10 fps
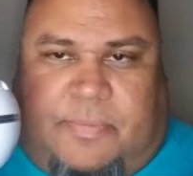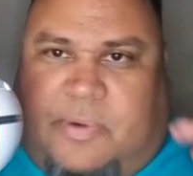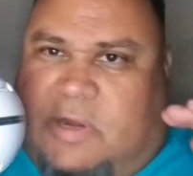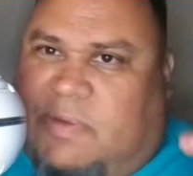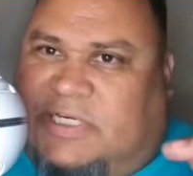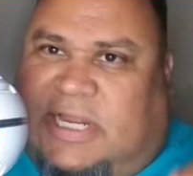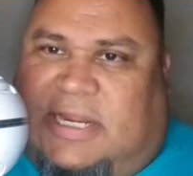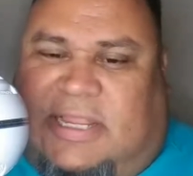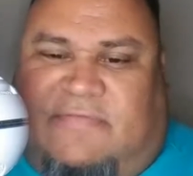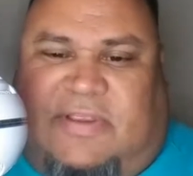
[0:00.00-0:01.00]
pretty much at
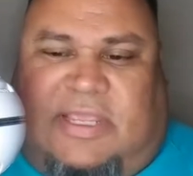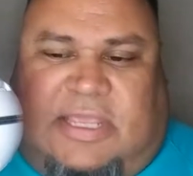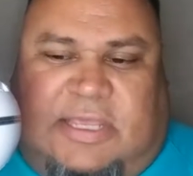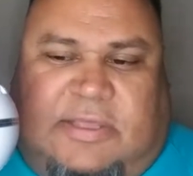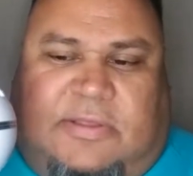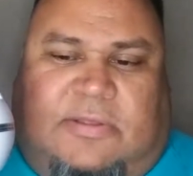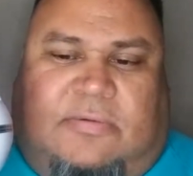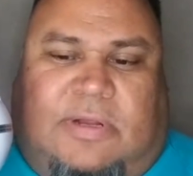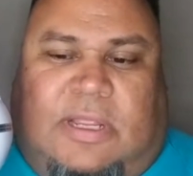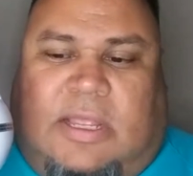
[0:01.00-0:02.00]
an even
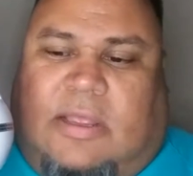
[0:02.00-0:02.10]
keel.